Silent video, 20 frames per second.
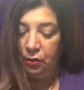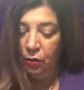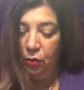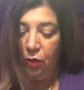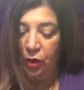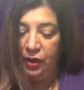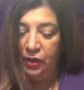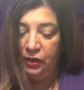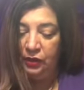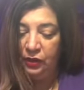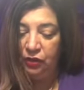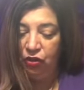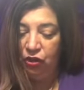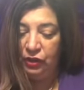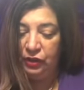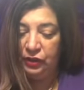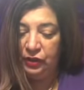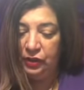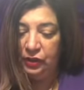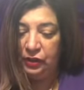Why is
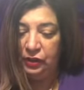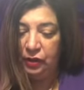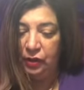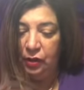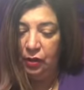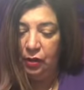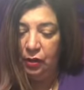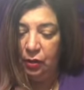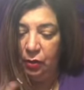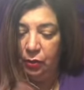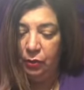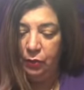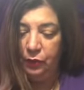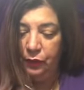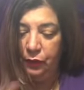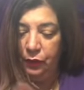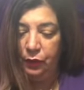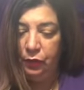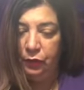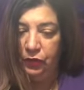justice uh,
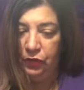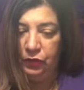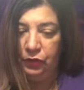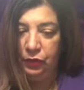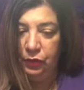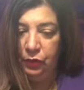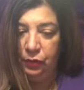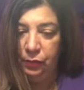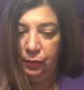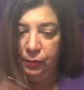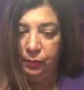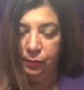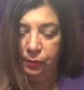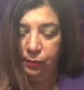reversed here?